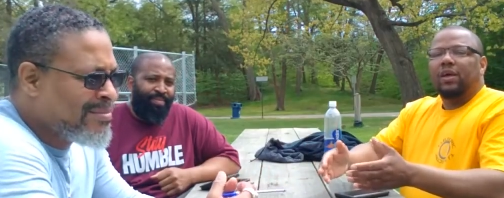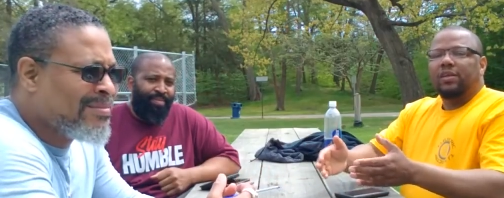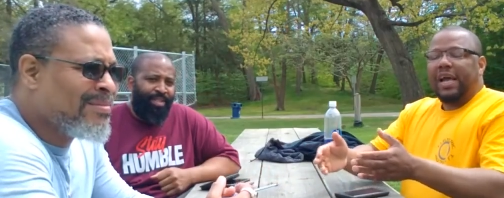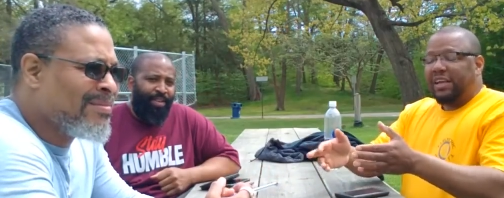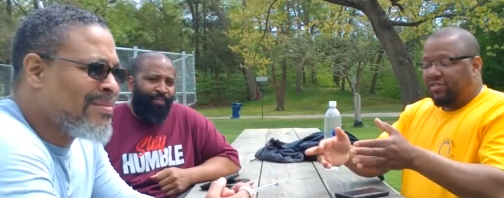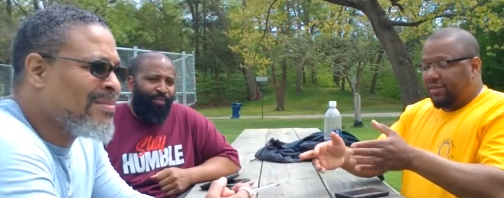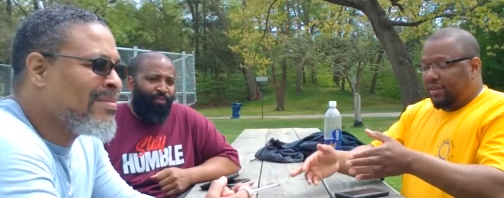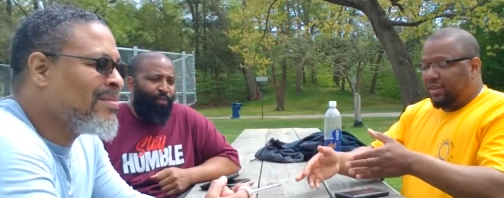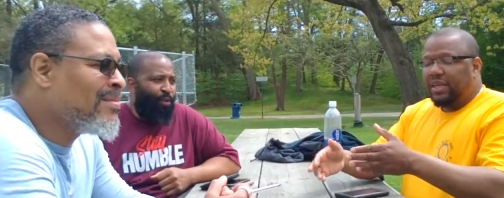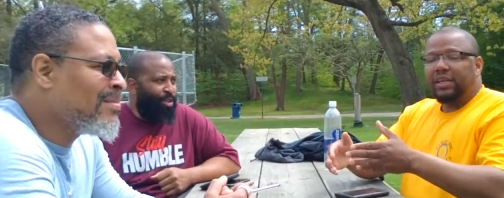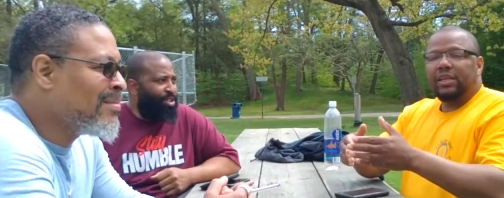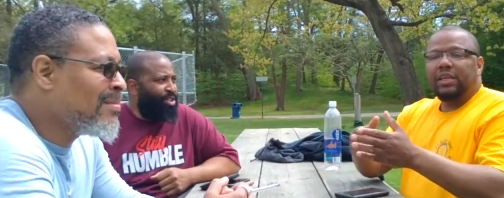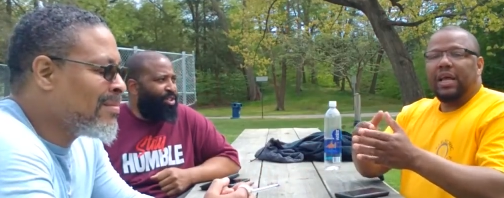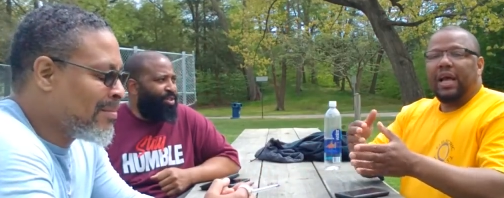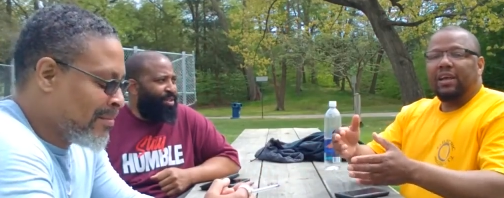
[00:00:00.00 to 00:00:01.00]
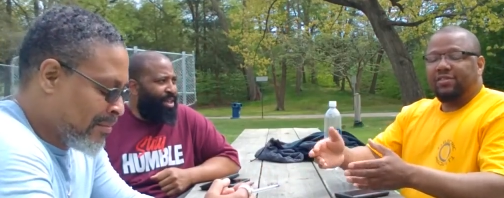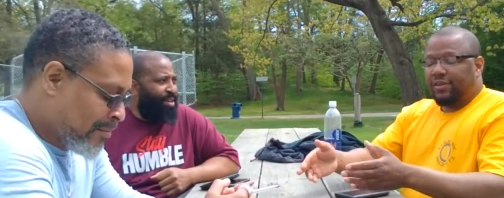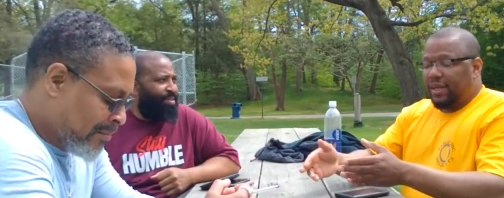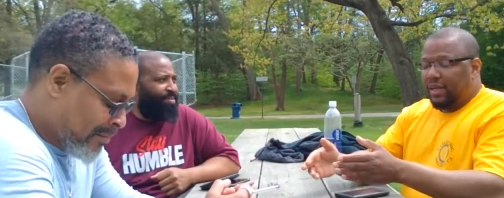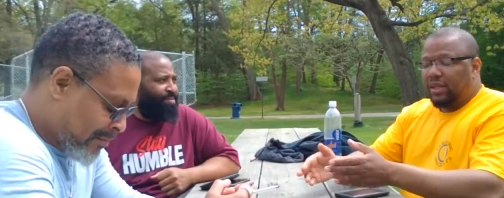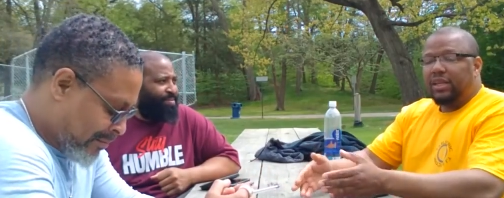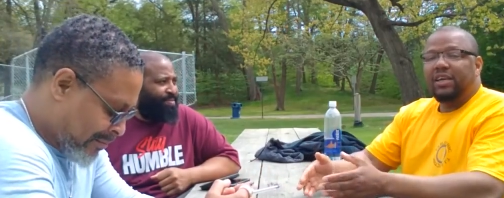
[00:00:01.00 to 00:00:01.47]
Speaker 1: that's the, the that's yeah. the
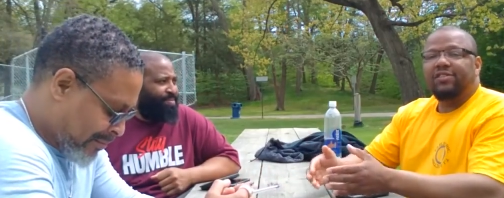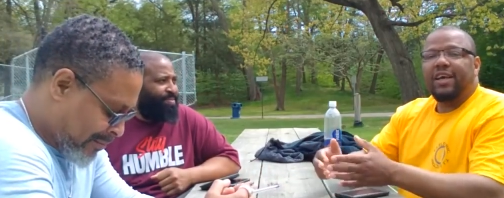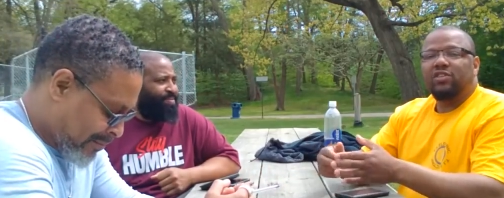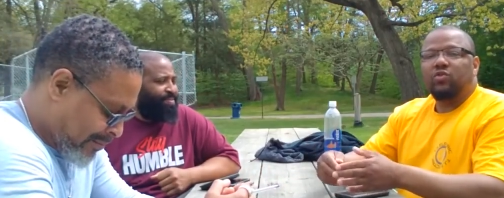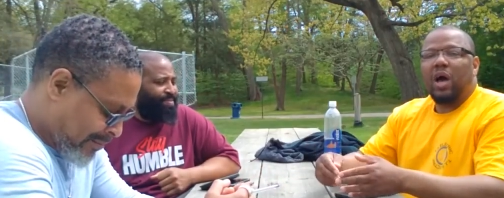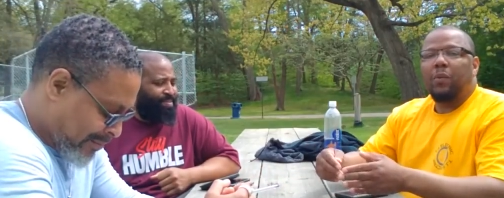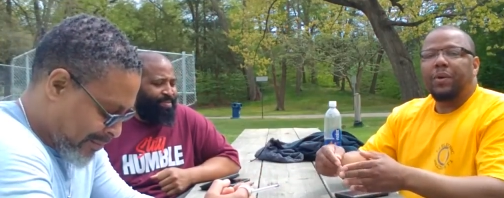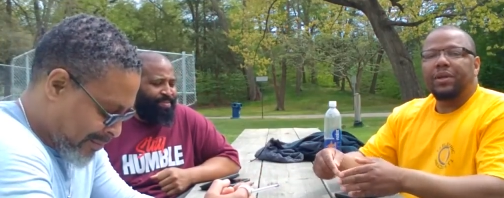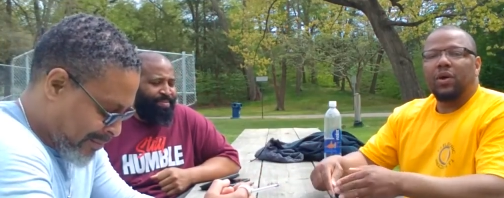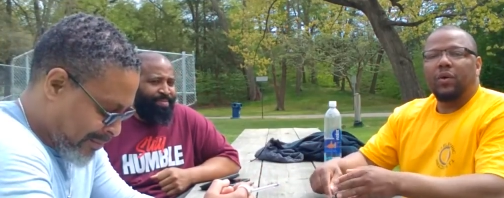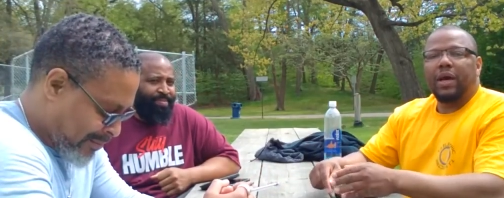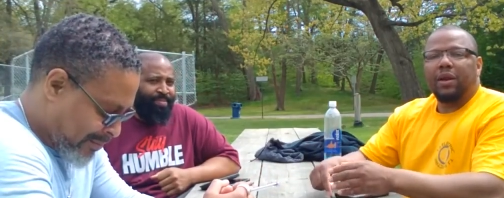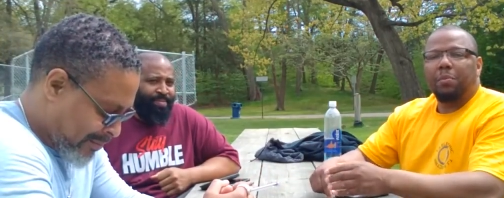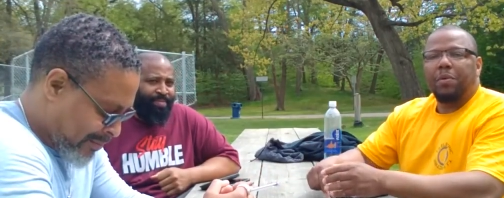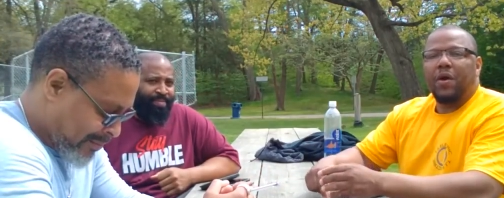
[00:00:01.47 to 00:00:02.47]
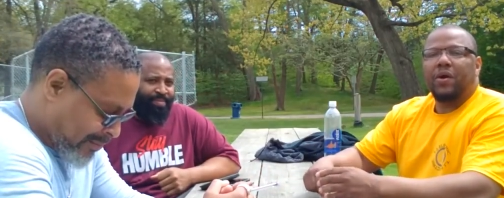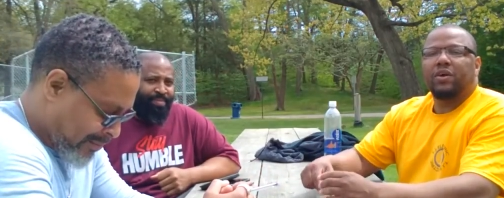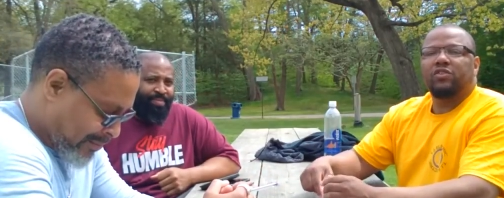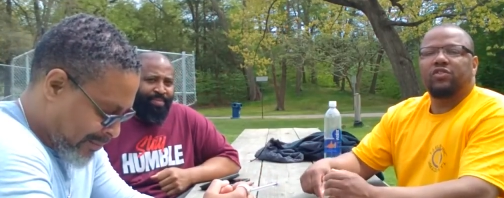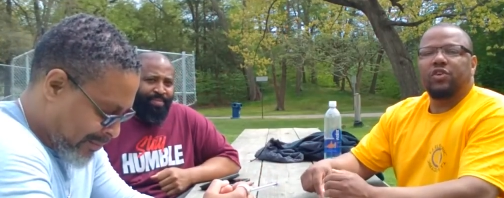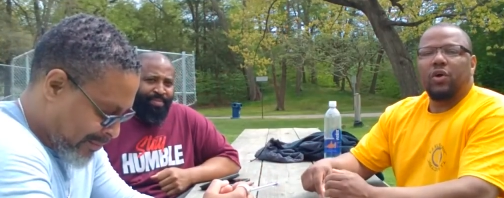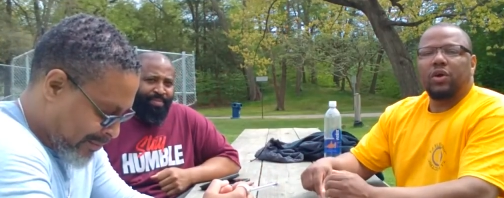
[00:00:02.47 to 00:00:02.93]
elites. That's why we know that
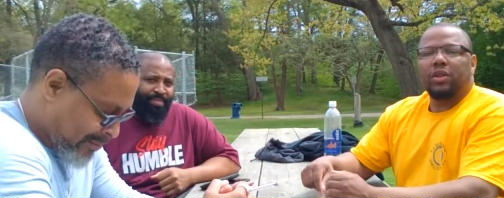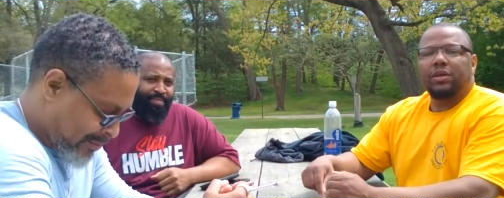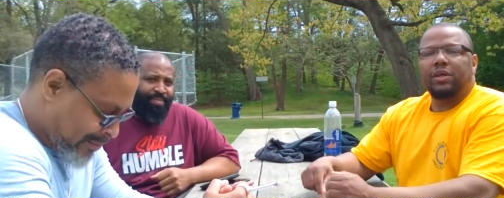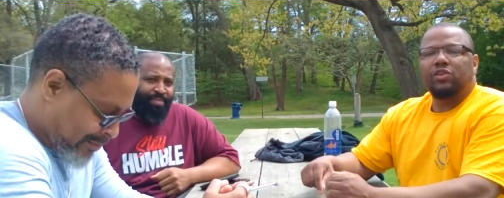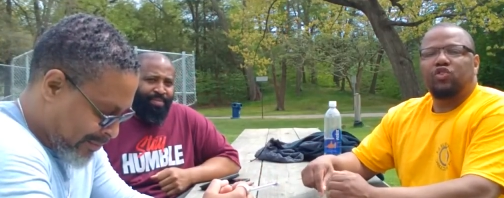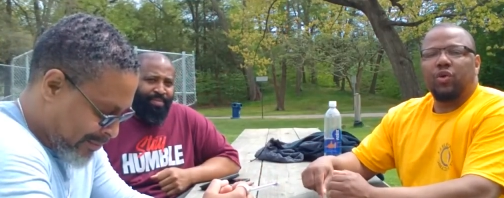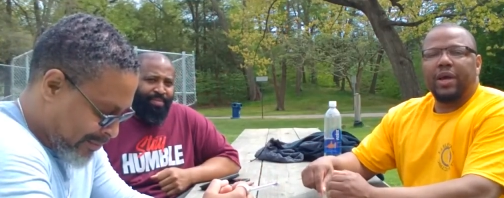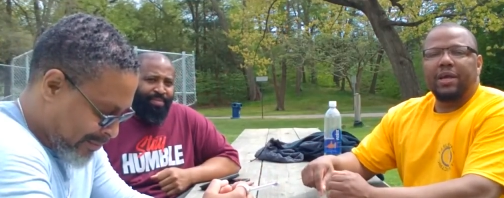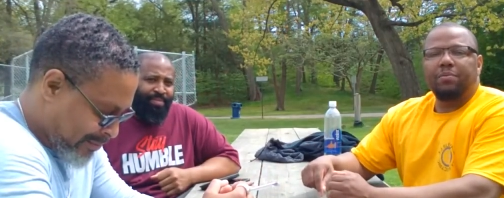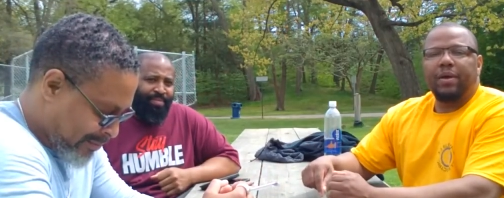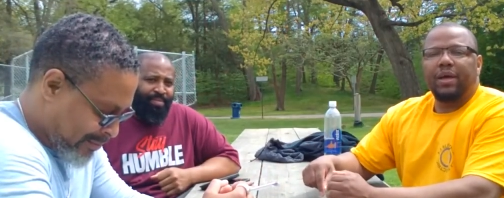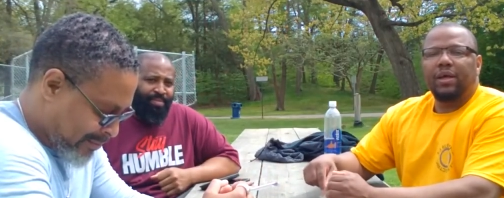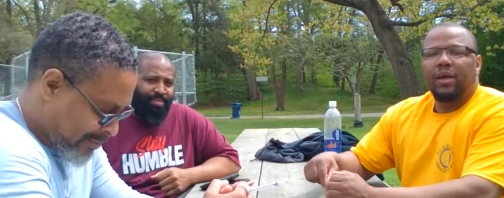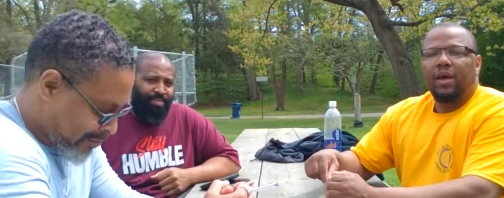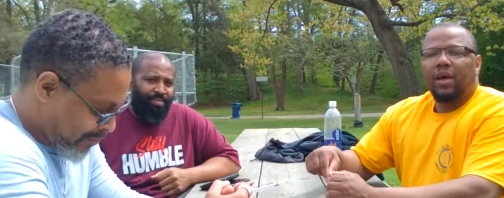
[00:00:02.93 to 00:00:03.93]
America's circling the drain, man.